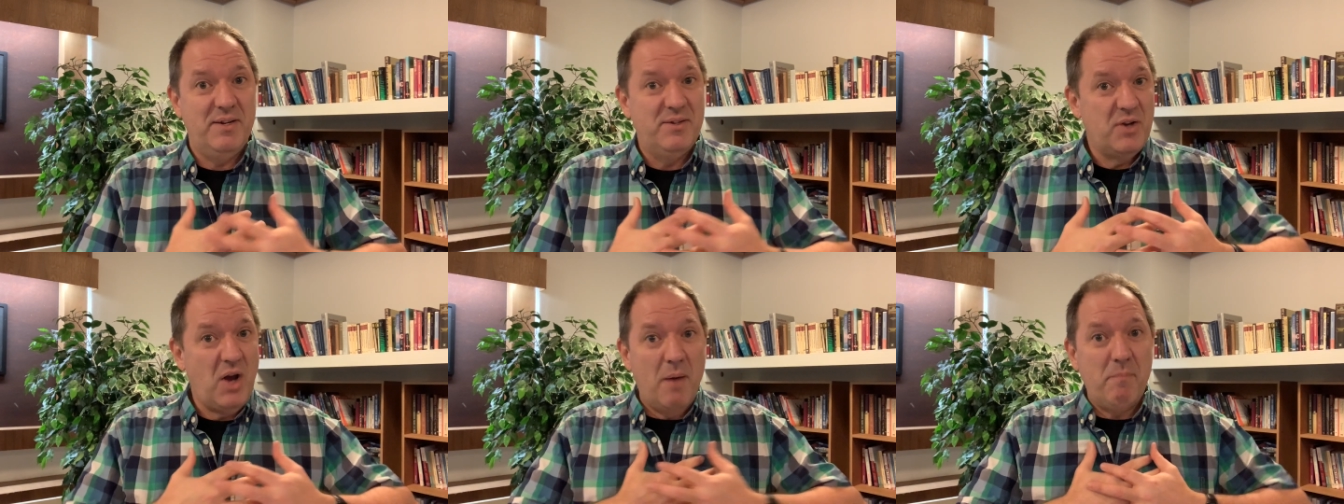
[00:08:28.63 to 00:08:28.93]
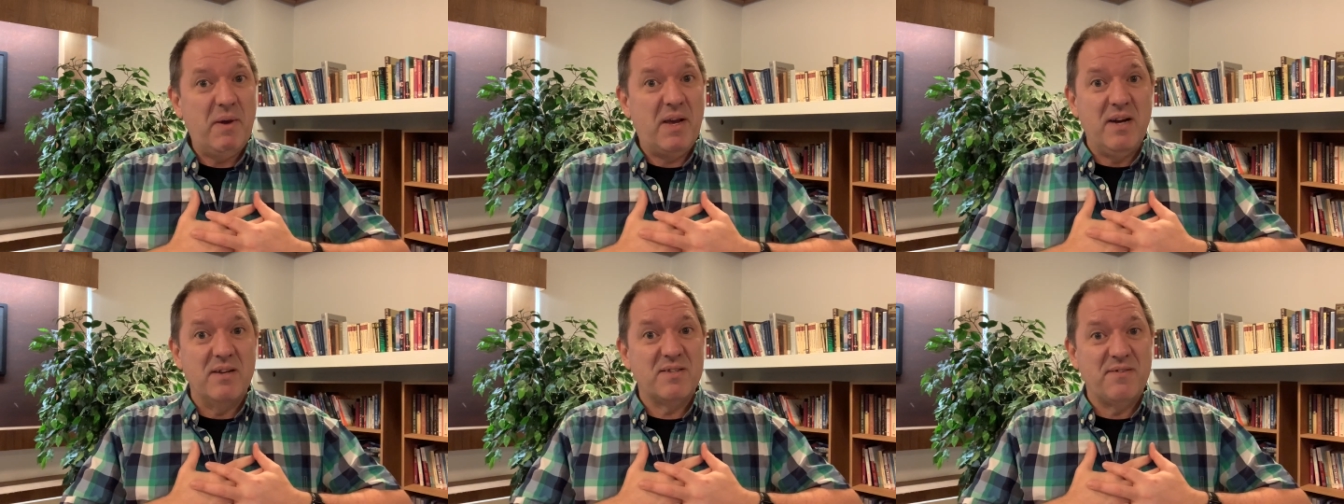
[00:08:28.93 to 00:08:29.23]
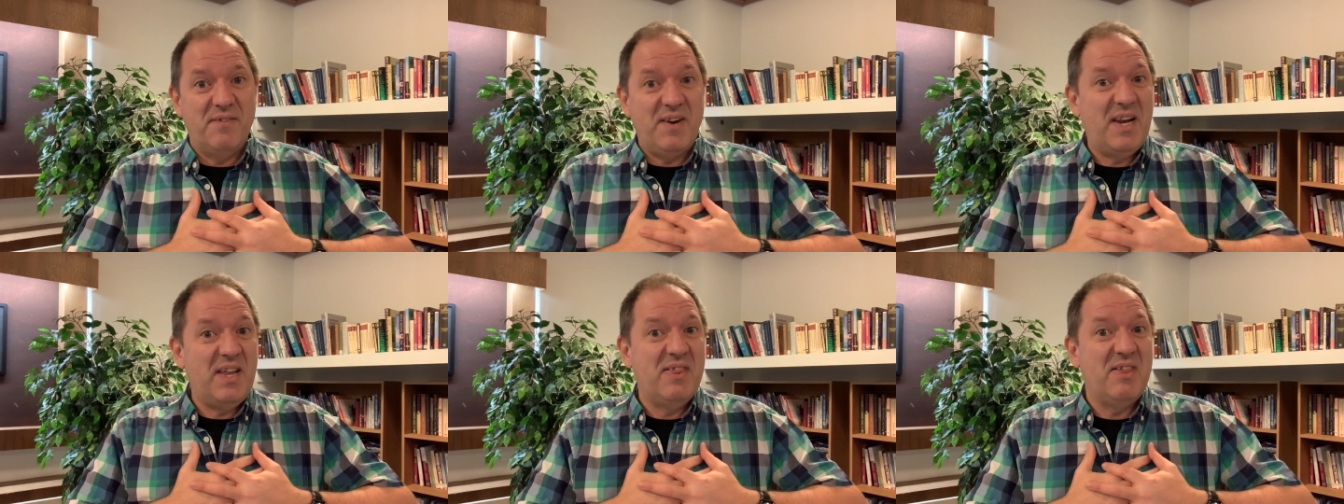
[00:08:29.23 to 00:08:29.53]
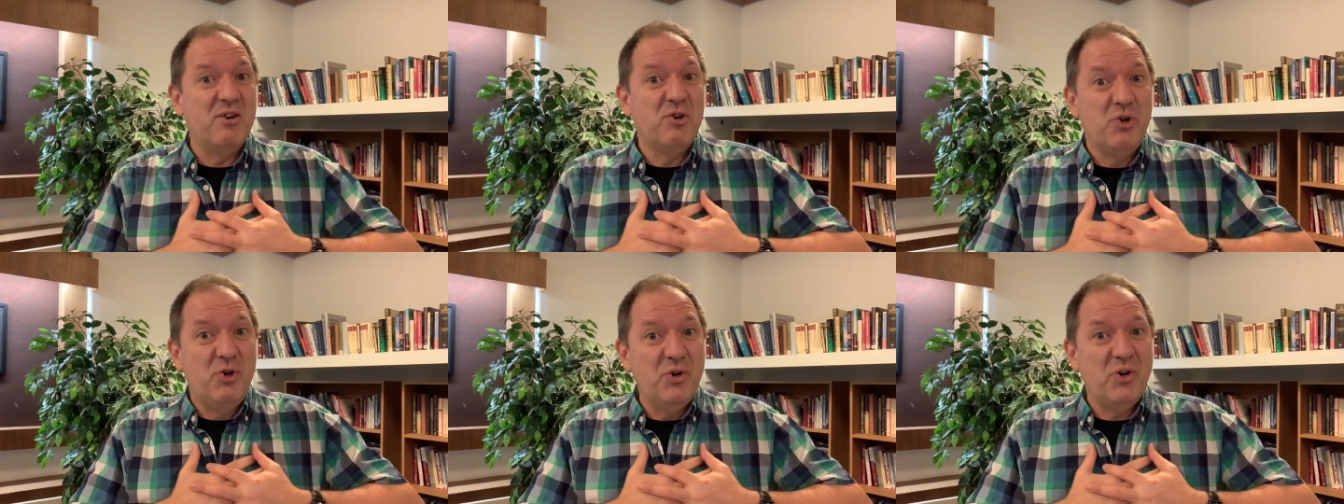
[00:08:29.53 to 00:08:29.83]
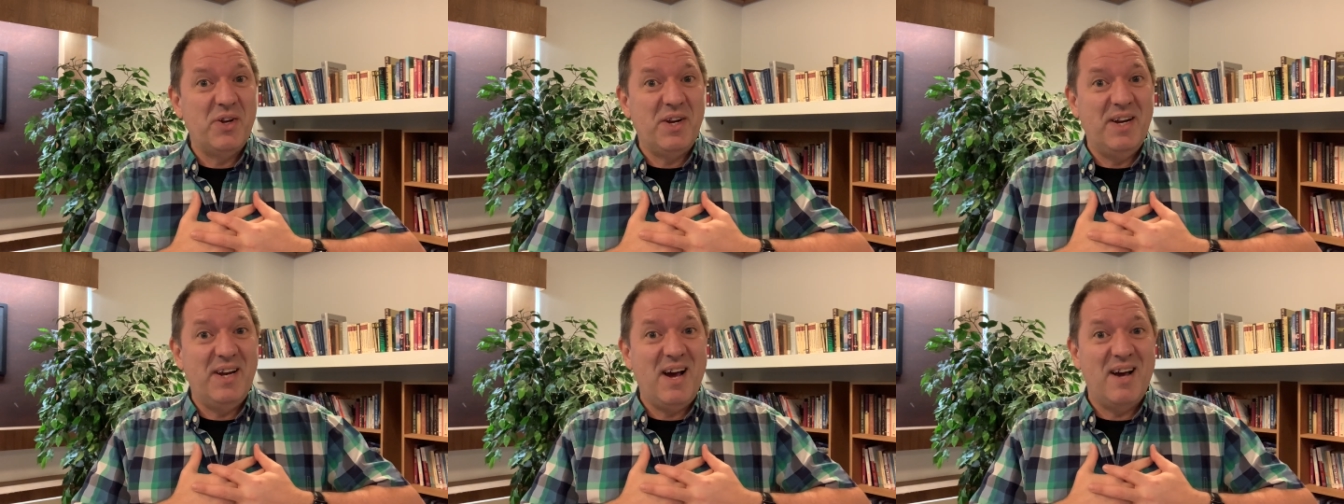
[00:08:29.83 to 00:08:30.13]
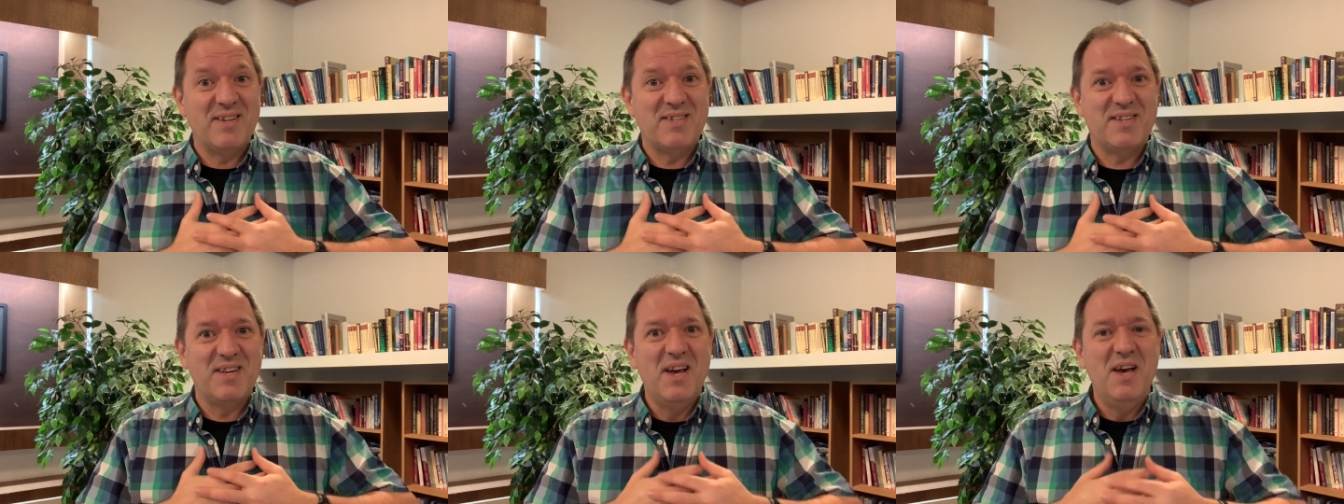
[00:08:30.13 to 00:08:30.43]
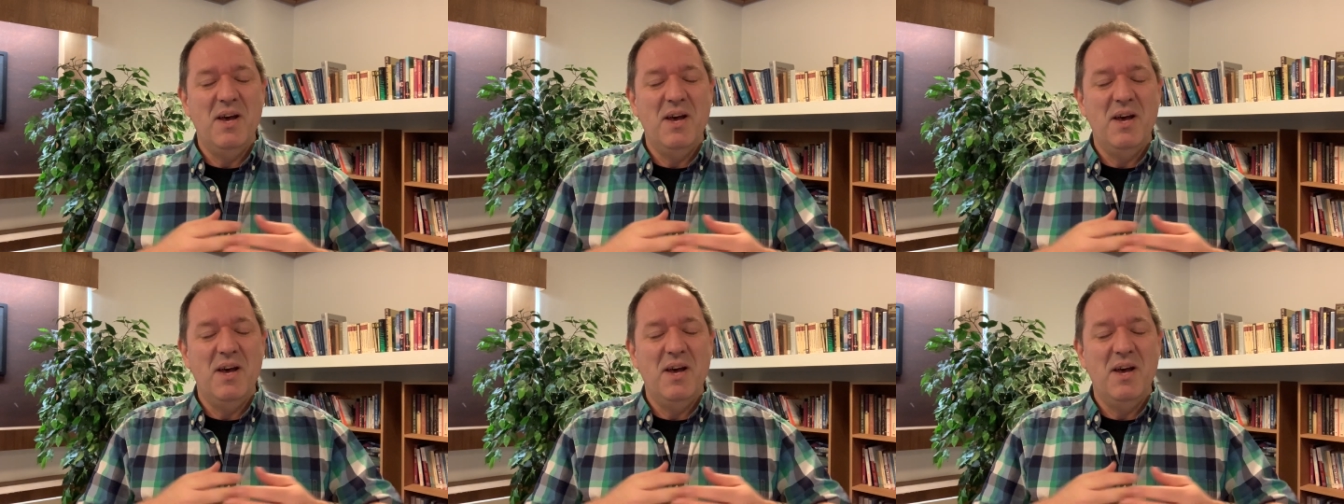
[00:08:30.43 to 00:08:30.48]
not because of anything good in us,